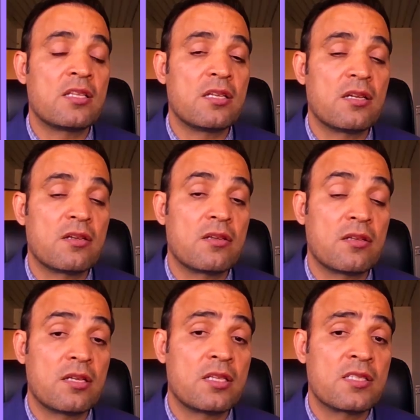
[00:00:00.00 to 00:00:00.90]

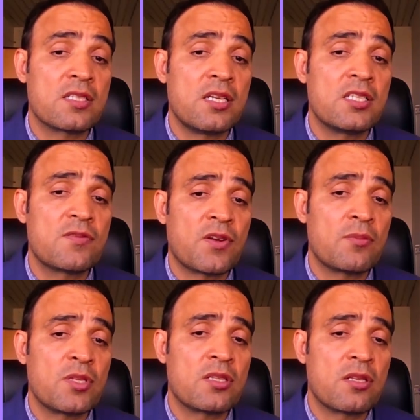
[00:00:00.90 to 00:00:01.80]
it is released from
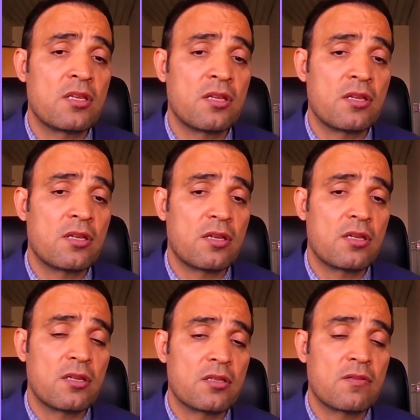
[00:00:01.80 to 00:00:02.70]
the
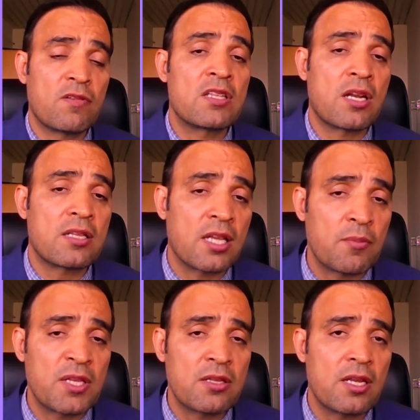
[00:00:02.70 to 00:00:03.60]
ventral
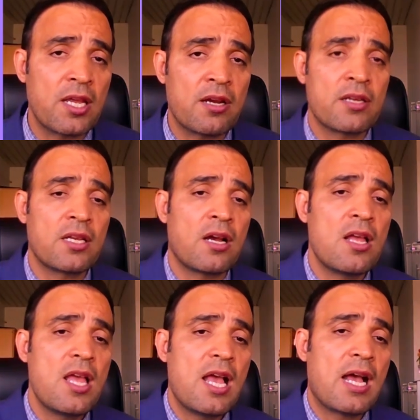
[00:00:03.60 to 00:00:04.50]
tegmental area,
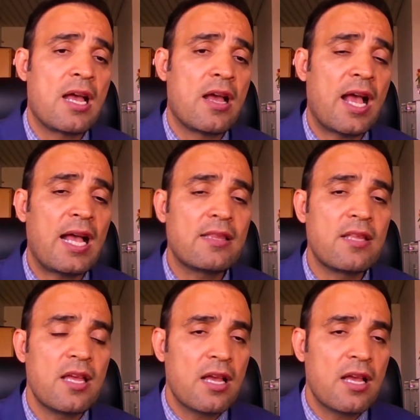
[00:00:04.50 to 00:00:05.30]
and